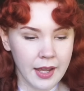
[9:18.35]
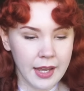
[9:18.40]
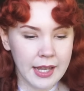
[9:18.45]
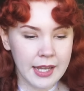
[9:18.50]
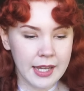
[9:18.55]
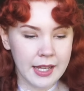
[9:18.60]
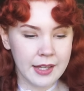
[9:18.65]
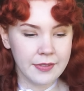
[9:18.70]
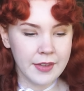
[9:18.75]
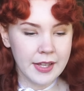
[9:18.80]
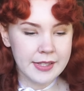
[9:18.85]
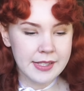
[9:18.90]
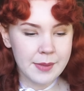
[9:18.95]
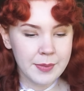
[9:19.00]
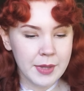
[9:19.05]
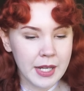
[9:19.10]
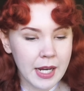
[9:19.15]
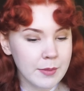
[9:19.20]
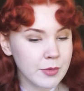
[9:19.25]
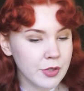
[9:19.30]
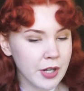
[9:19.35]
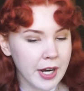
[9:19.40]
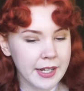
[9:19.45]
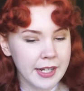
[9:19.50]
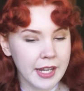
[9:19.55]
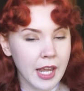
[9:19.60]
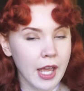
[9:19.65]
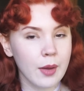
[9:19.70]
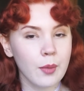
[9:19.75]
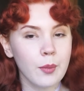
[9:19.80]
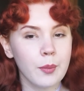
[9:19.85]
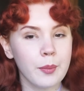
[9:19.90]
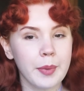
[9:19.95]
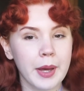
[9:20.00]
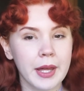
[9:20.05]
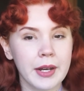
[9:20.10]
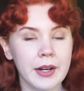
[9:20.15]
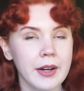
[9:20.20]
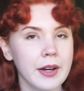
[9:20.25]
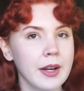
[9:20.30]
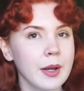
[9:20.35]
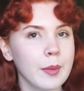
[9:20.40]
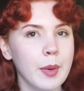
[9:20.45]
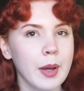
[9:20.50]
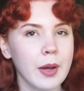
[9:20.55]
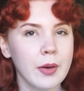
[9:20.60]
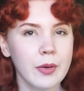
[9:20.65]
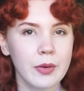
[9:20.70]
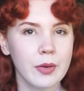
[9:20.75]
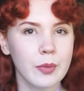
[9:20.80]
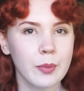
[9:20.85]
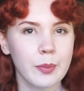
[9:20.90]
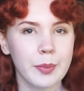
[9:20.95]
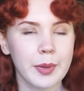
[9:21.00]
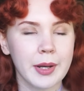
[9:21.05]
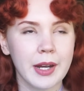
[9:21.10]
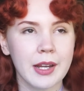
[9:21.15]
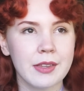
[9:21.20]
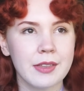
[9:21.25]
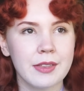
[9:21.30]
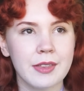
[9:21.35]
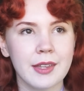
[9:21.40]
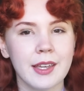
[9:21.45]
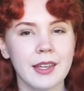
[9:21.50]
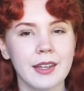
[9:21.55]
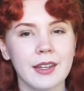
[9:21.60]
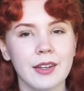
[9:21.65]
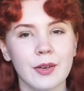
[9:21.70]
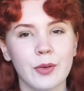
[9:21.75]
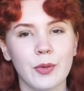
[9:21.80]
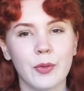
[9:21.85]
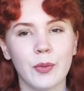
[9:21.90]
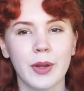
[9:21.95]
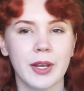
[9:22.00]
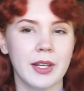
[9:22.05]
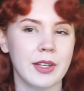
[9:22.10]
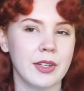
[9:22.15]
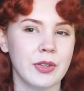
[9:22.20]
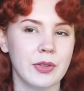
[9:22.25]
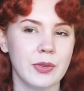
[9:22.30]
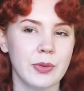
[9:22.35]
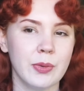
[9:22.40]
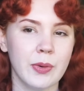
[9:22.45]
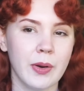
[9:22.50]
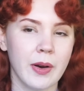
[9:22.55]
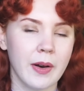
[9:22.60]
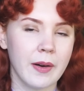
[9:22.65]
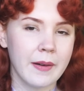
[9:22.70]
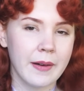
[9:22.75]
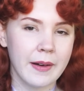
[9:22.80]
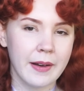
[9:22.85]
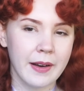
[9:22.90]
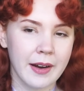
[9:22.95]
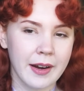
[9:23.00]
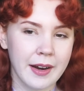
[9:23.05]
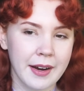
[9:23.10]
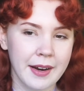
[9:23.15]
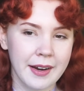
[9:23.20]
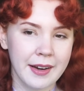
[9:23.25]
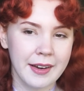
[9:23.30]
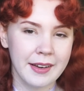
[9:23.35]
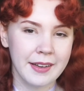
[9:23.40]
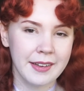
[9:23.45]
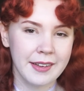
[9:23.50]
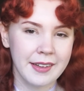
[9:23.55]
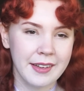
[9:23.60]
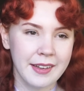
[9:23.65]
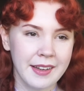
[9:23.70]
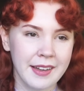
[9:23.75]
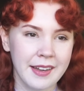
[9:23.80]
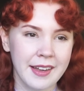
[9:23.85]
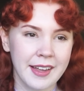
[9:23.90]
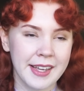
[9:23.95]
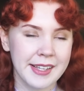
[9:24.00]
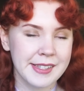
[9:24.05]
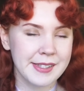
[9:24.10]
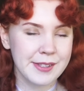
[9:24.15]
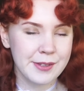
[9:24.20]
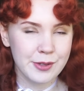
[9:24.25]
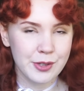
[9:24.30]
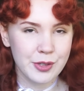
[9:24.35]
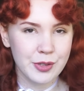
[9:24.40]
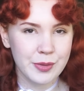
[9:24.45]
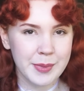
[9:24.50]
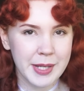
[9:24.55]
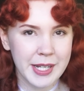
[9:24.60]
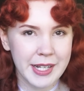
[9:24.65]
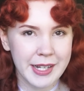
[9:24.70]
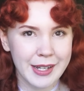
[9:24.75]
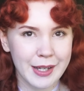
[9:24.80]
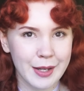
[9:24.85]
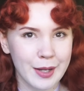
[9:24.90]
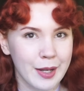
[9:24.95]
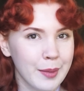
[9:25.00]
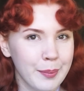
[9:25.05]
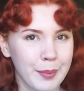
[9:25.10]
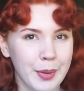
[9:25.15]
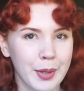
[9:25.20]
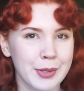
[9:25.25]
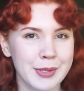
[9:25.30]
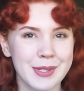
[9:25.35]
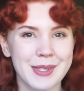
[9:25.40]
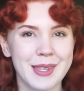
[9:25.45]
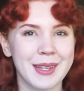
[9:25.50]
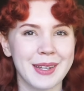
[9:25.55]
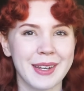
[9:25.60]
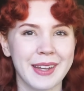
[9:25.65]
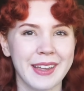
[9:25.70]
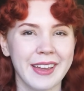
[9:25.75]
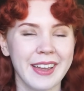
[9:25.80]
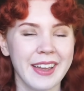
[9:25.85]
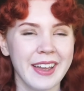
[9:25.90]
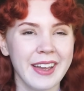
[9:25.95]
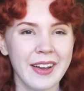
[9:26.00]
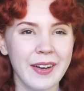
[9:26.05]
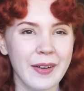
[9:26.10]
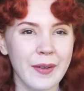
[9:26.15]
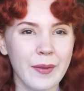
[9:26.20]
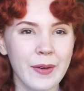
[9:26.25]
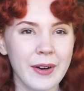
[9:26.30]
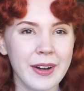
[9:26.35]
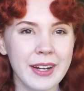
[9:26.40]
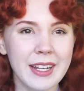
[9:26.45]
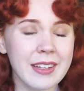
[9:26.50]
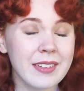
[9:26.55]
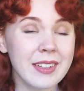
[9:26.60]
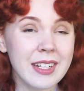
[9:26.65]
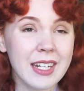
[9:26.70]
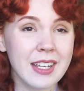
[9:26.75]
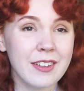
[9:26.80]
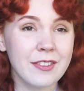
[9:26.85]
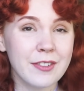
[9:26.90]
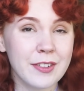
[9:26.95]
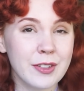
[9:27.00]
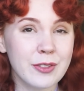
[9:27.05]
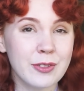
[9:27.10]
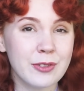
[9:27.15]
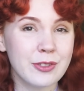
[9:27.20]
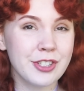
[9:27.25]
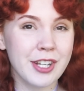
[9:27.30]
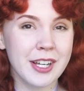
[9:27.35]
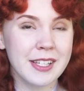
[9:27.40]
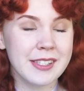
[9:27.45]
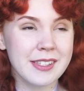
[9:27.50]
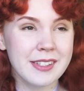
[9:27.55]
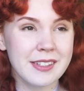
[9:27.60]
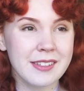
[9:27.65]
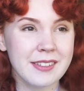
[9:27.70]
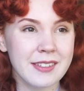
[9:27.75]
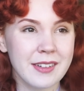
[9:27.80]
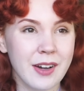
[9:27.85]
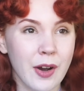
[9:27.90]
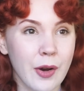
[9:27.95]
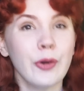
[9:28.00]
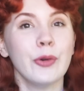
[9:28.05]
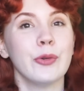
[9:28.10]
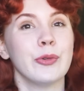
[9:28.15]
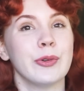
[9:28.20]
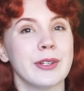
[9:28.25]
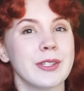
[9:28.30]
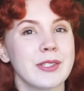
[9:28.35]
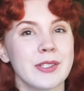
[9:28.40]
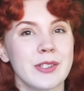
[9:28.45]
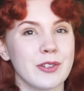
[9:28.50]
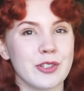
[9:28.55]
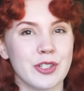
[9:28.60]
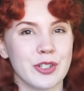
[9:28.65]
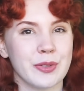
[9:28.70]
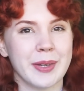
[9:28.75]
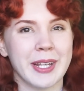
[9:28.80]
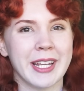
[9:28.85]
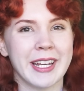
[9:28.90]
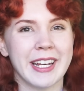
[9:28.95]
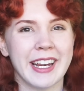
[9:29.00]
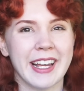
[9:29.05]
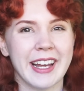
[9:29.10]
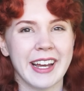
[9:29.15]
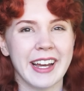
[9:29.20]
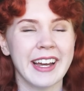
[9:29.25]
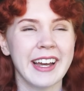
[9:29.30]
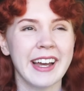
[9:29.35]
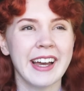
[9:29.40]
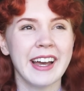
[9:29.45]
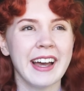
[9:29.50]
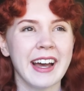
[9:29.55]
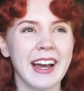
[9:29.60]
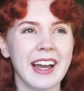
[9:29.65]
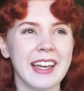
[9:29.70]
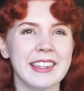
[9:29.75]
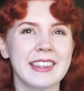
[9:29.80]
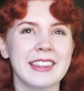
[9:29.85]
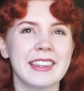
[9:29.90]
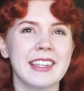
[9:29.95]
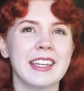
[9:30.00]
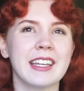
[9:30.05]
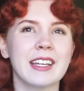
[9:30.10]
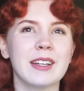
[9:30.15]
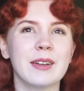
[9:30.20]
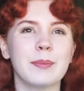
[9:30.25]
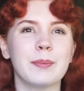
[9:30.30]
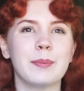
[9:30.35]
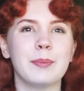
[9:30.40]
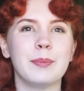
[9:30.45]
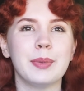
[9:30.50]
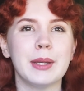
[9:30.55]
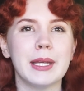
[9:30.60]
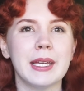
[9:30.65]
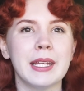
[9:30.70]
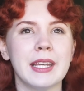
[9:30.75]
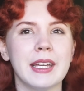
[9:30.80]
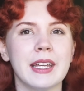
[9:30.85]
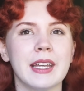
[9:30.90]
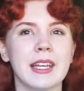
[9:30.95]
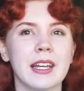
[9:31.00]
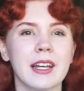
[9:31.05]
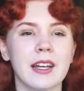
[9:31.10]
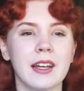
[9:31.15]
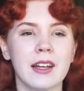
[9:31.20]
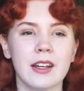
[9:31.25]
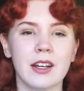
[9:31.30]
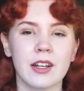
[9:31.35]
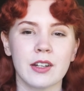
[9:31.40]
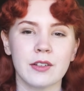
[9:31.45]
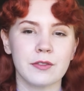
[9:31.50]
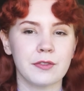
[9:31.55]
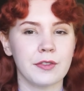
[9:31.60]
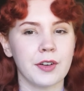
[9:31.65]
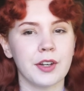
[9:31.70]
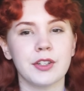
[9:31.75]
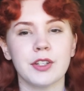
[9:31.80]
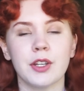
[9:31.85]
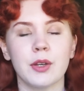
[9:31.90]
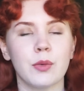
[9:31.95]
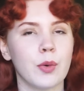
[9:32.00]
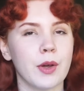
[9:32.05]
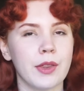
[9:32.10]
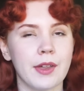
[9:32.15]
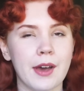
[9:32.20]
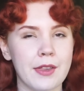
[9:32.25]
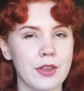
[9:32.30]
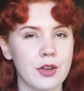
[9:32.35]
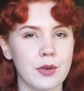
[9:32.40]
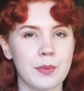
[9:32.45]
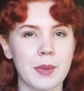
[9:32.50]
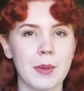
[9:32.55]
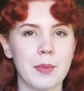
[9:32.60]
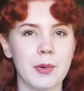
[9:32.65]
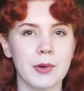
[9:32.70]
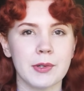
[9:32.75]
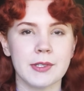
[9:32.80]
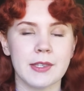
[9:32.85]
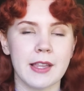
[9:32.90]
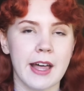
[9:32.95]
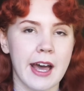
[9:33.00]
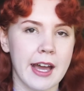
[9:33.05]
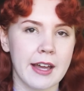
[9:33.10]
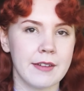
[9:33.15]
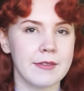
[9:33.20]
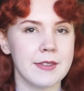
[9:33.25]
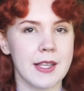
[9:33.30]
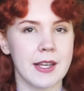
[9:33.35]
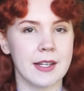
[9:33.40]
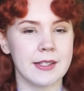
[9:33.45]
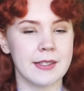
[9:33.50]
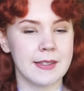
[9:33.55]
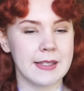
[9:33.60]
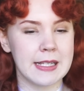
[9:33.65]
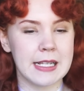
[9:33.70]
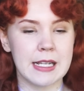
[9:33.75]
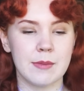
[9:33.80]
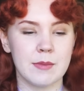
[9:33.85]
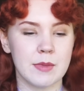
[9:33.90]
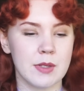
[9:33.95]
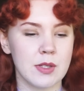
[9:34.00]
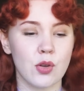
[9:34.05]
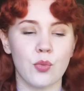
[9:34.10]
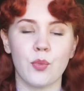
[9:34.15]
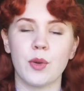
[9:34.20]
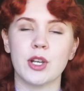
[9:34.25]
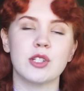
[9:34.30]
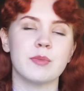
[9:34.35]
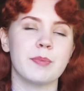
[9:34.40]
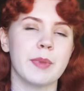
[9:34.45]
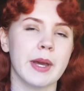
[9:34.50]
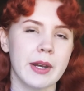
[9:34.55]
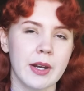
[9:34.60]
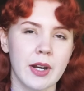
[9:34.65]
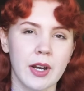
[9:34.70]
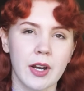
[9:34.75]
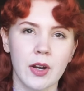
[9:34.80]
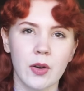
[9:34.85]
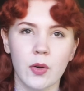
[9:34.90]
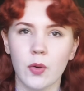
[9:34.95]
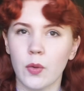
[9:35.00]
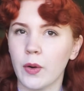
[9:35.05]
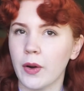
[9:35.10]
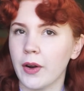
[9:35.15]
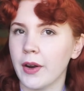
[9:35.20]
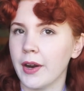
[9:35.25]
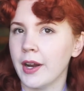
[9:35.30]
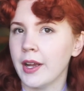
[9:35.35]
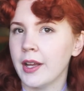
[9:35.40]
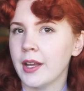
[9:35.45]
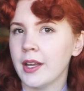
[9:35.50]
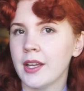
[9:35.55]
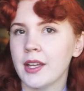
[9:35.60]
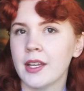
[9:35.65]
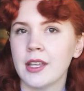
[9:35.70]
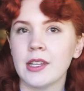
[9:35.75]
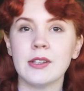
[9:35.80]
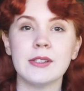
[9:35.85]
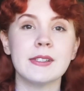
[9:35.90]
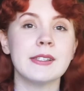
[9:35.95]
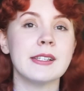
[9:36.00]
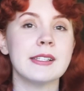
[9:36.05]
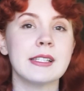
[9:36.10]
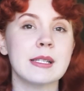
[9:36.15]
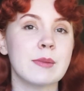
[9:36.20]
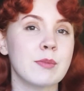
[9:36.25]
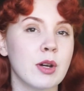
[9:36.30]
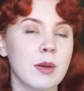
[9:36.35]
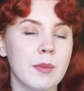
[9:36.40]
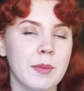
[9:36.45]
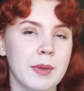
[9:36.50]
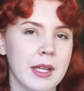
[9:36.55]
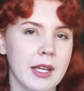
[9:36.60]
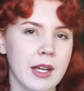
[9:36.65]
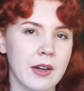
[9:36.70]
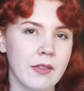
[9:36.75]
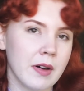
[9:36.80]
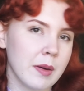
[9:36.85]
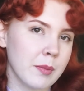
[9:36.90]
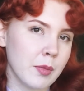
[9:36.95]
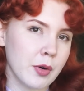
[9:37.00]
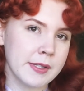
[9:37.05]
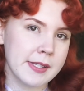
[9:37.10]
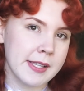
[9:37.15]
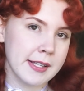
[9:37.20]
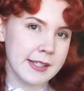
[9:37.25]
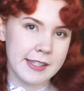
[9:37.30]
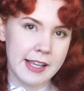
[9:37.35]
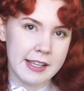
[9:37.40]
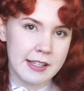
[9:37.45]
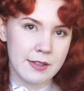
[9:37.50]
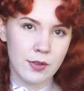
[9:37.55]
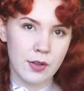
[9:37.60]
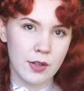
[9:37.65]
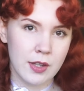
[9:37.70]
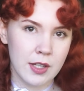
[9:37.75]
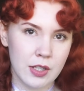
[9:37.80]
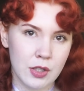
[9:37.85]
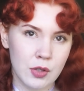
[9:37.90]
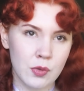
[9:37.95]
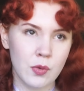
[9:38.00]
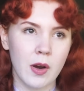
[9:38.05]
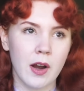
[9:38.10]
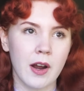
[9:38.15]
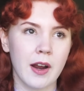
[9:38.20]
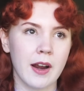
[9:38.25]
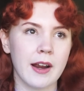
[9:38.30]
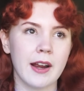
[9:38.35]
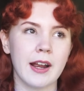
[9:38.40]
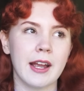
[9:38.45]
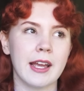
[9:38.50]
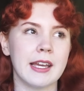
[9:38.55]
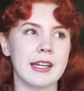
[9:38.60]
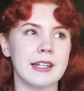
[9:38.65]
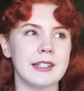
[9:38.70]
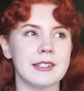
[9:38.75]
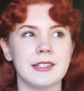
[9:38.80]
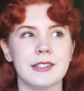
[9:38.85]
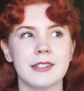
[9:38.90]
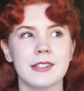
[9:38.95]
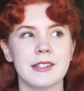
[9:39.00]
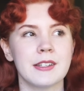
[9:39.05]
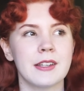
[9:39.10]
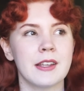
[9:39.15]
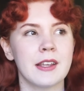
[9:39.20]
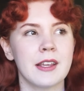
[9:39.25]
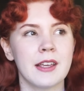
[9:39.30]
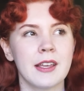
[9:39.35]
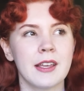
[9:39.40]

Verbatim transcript: And that's something I'm trying to get better about, but I think when you are a social media person, or even if you just own social media, I think being confronted with other people's lives that seem so much better, or you see someone being a lot more successful than you are, and